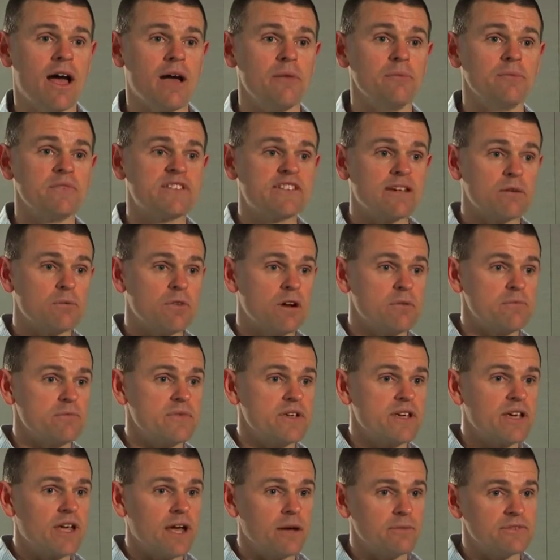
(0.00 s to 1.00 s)
someone
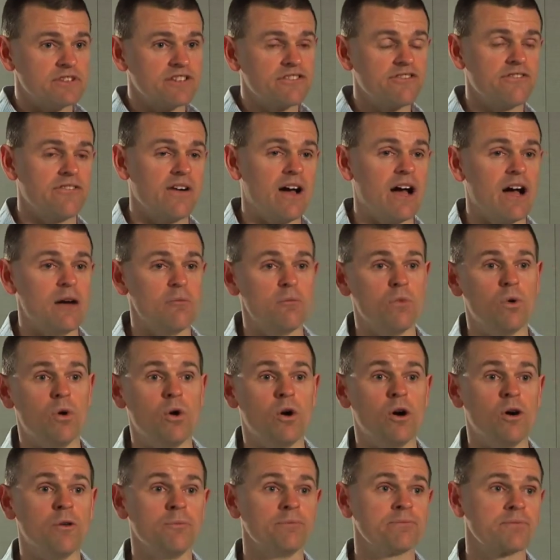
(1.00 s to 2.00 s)
becomes far
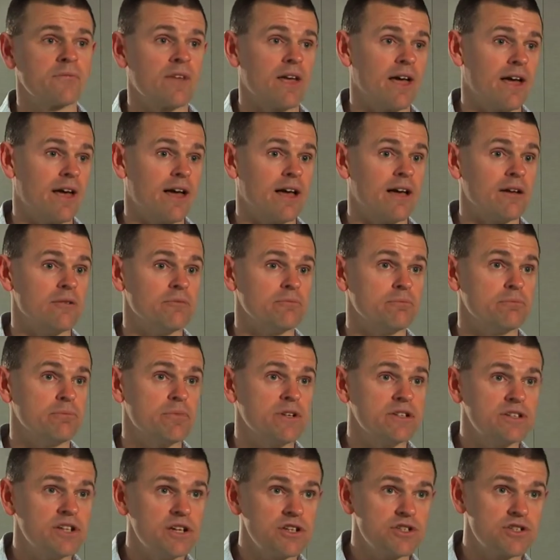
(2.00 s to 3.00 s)
more
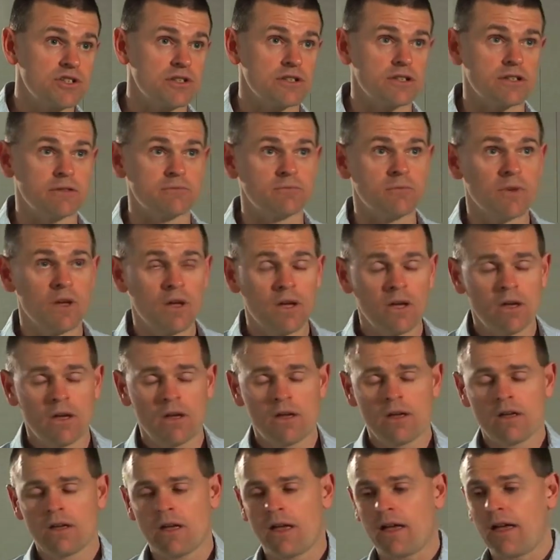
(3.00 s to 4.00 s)
potentially
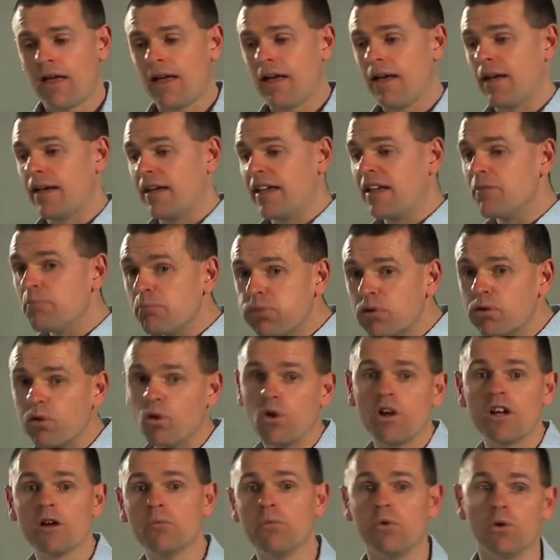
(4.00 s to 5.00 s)

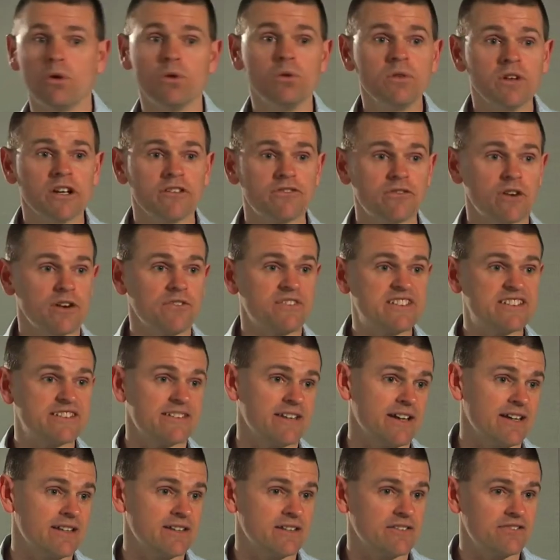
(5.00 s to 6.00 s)
employable if we've
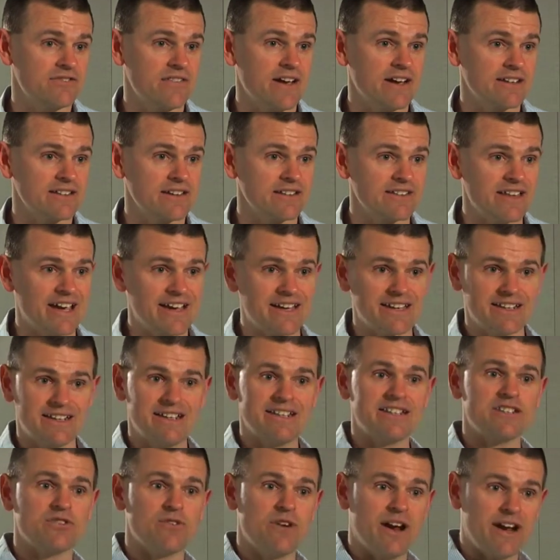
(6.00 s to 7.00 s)
seen the fact that they can
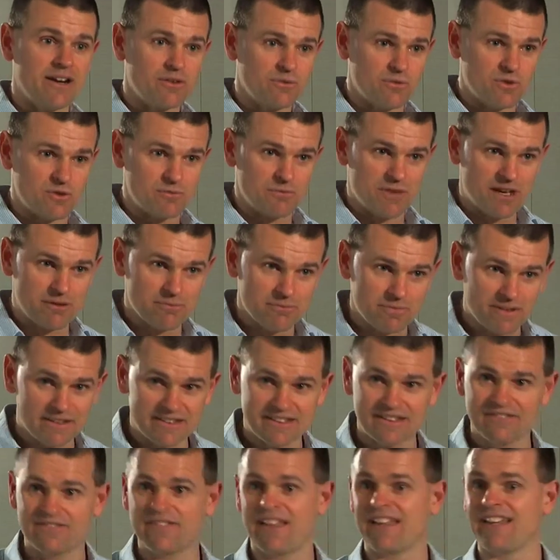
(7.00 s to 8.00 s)
interact with members,
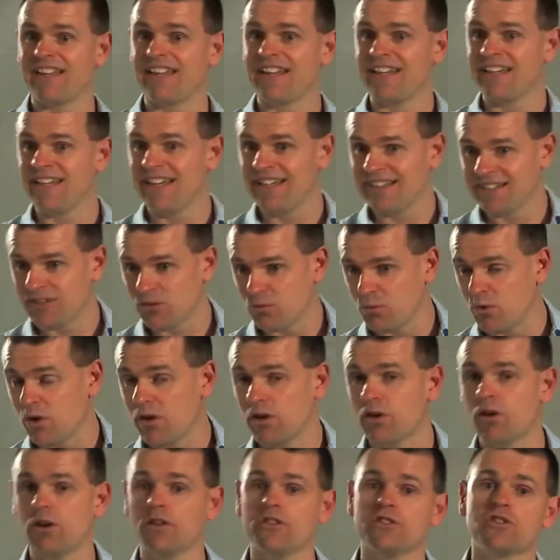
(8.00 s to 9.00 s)
if they can get to
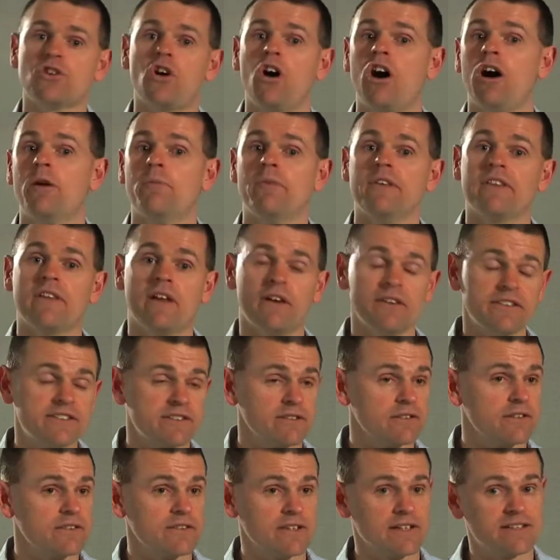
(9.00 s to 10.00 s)
work on time and those
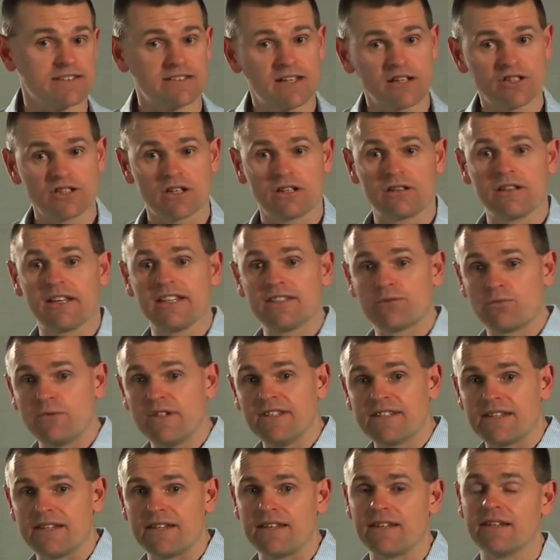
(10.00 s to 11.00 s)
sort of things. It's actually less
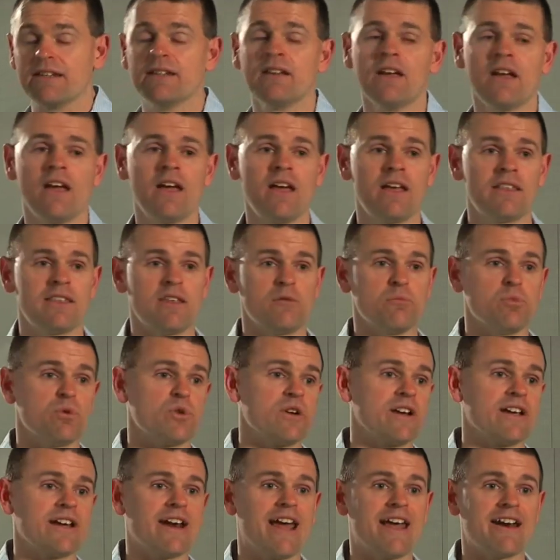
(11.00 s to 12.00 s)
risky than
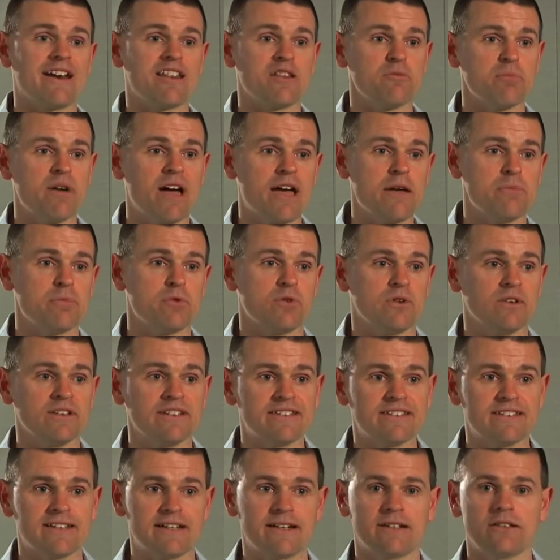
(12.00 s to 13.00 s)
putting an ad in the paper on
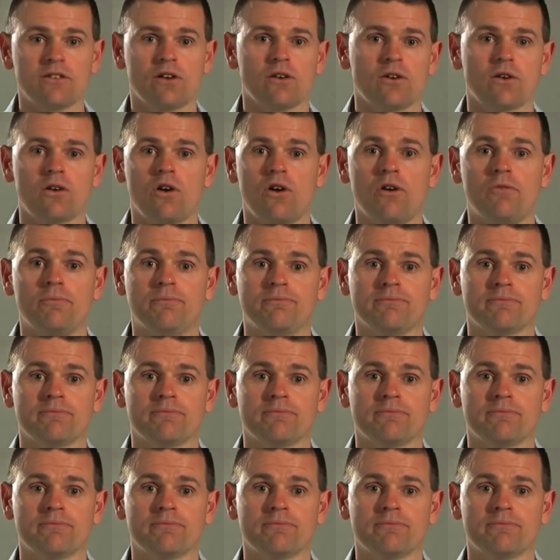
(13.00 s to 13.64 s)
seek.com.